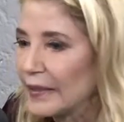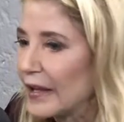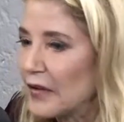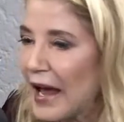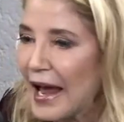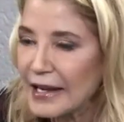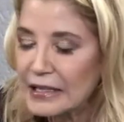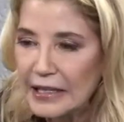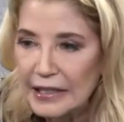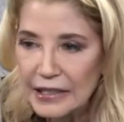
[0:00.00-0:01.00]
they've
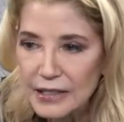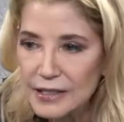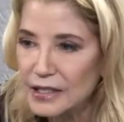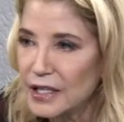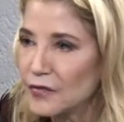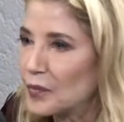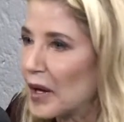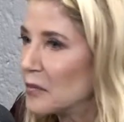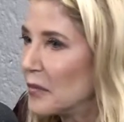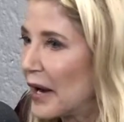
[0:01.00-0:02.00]
had kids and they've
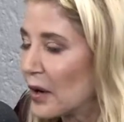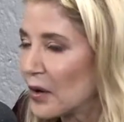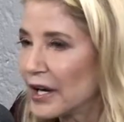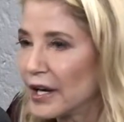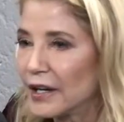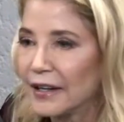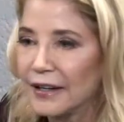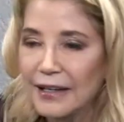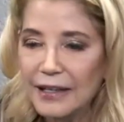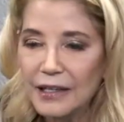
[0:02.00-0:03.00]
been married
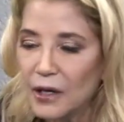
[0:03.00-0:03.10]
and,